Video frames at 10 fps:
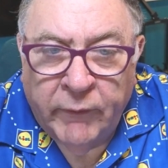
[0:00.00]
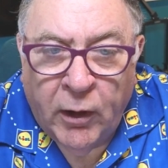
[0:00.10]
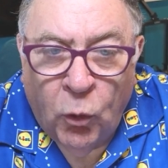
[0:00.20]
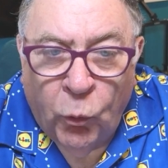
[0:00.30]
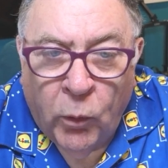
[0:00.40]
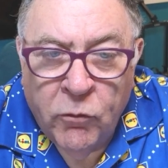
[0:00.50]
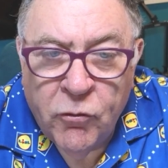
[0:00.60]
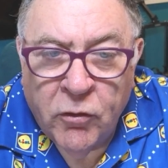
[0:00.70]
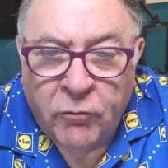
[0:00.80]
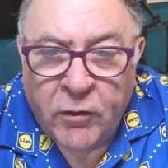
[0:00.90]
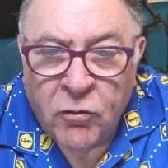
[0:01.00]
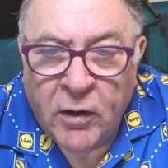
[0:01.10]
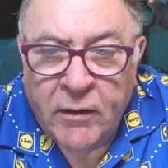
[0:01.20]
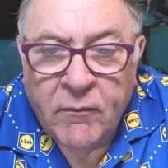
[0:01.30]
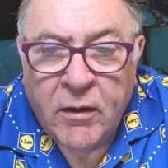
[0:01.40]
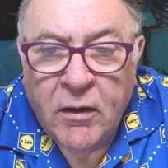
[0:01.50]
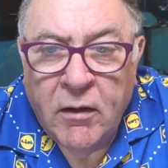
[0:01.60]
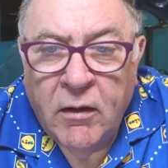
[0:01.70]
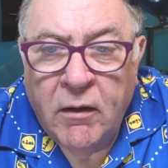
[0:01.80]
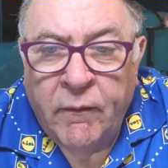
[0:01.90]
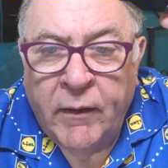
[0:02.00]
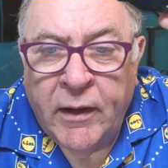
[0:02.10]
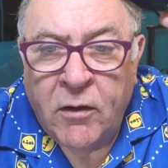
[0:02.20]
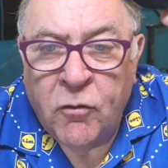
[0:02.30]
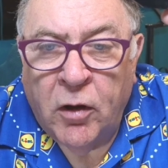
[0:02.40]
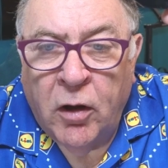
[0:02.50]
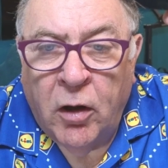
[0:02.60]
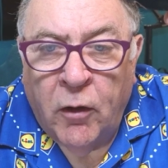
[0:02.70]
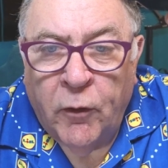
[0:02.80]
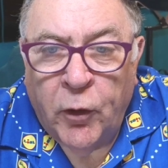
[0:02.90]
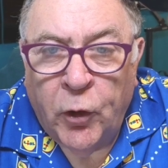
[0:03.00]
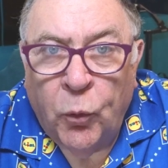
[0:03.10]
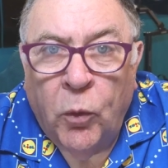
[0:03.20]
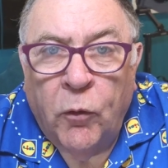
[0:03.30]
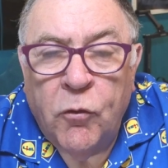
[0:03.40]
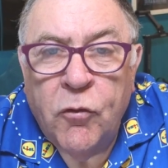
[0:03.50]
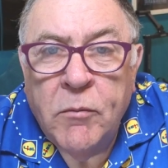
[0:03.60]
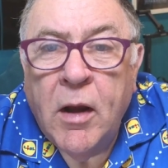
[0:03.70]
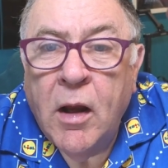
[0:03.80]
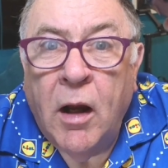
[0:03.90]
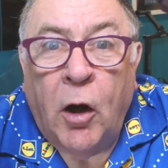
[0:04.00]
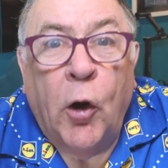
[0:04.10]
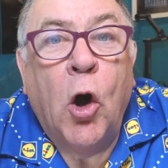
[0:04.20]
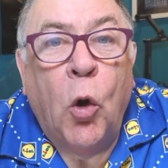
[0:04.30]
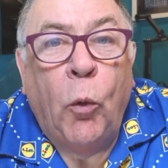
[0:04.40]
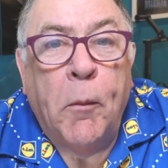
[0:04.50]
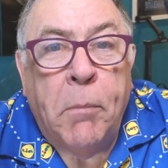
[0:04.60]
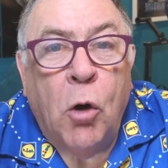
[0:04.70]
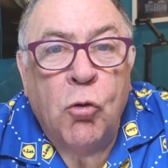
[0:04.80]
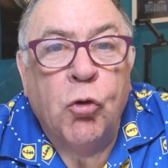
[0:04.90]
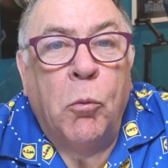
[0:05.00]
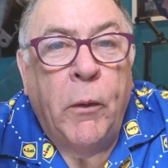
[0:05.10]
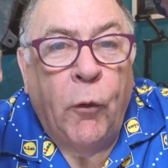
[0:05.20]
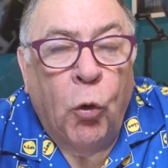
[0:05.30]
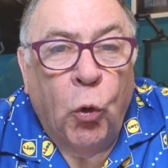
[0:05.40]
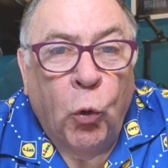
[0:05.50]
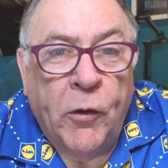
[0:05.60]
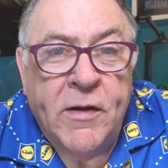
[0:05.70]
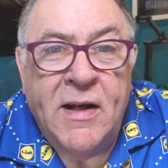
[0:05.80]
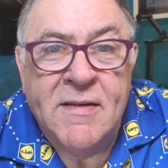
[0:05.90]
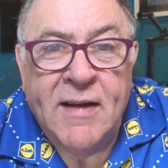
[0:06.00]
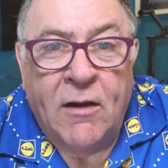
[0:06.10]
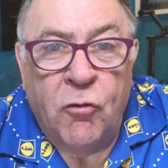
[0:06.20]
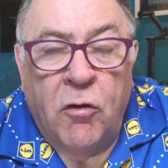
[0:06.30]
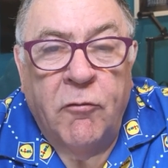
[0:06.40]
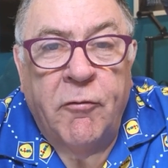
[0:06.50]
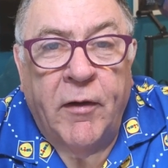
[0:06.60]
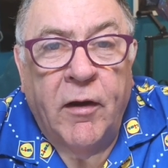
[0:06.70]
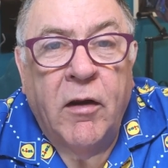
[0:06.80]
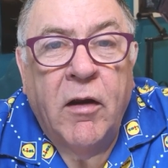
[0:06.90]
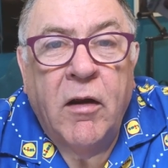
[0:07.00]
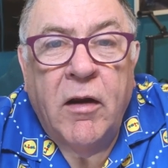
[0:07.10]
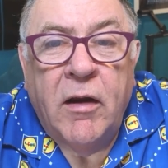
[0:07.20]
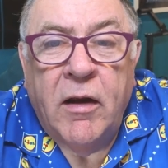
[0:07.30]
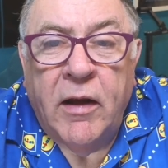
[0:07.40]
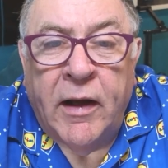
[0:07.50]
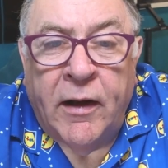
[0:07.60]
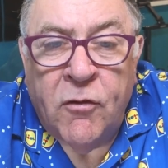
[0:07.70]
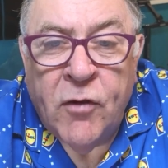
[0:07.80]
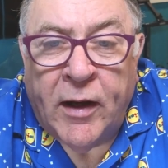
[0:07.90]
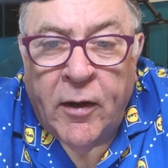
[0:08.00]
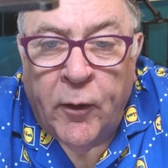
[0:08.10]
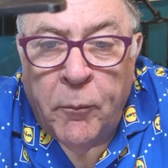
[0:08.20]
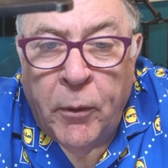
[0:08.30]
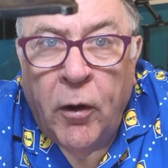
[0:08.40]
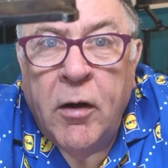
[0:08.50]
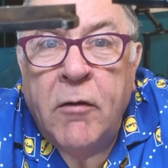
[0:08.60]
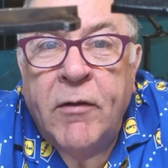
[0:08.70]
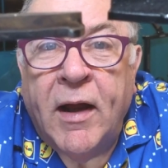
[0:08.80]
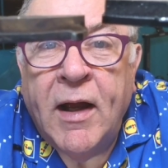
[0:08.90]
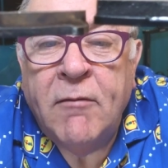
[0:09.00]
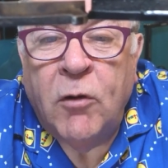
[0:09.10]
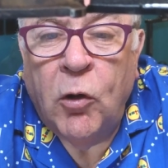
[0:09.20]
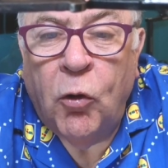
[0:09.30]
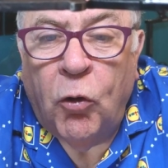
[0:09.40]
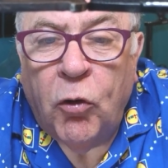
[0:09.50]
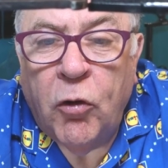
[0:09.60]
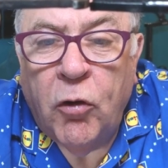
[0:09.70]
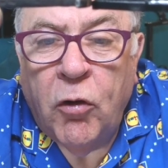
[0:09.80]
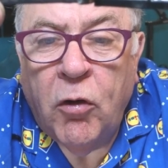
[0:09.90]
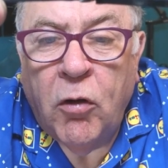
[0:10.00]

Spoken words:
the old ones, obviously. These are the new ones. I'm going to hold the box up with all the details on for you in a second. But if you have a look